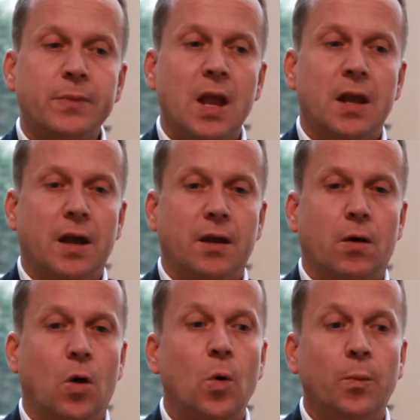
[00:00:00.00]
And I
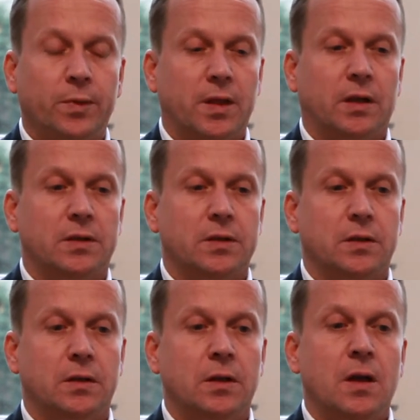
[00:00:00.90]
hope that
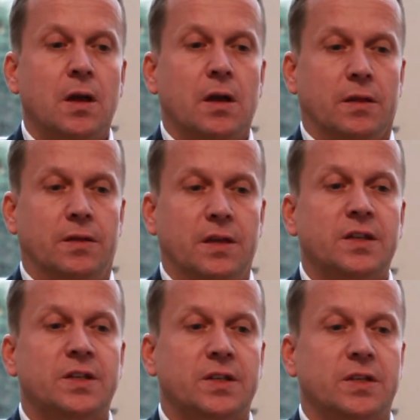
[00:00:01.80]

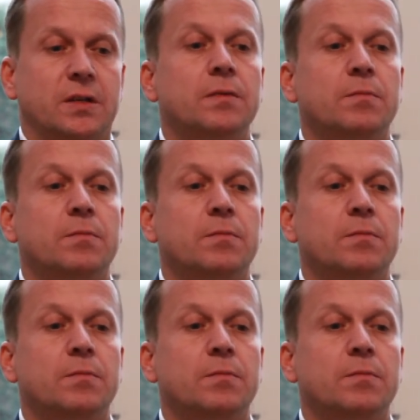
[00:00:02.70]
this